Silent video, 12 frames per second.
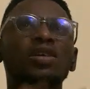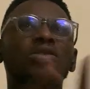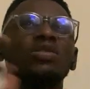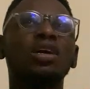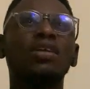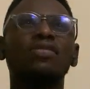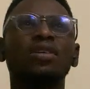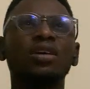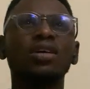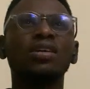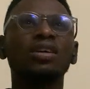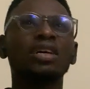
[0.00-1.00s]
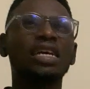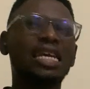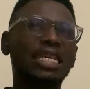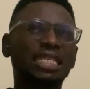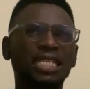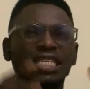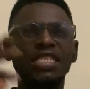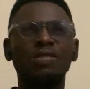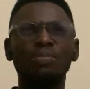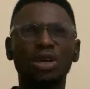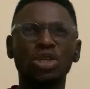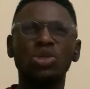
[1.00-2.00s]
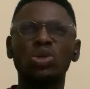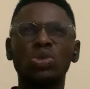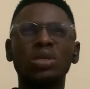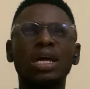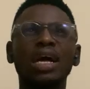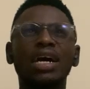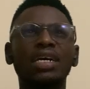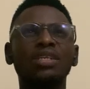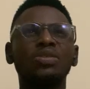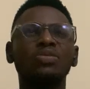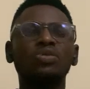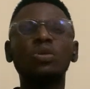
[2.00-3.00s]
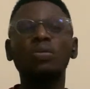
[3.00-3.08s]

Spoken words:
a server is a special kind of